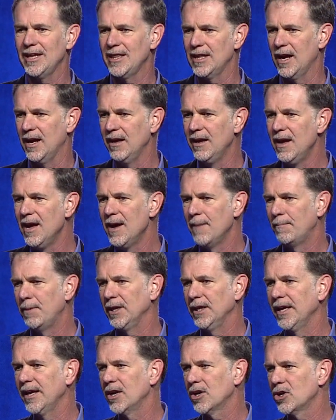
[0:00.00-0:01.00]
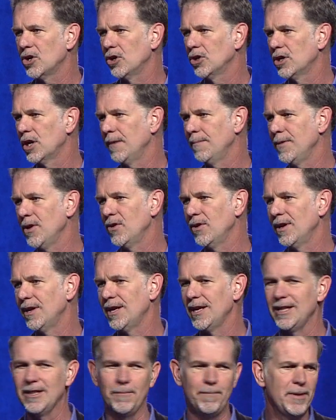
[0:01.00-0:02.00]
the political
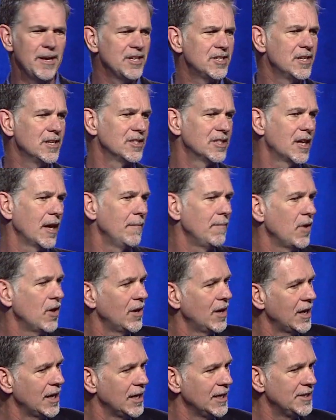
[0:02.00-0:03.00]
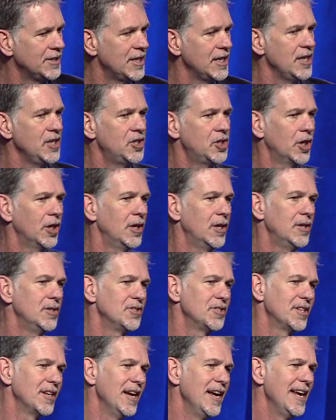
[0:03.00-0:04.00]
community, the business community,
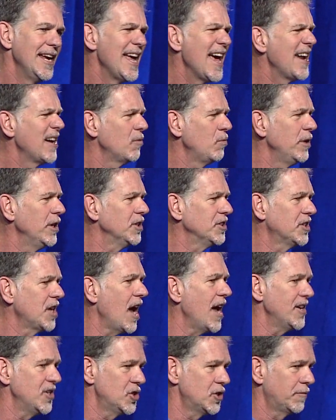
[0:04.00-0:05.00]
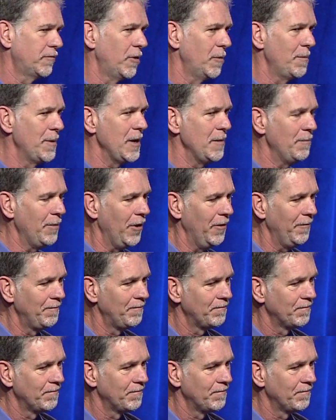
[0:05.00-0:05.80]
teachers. He had a real touch for people.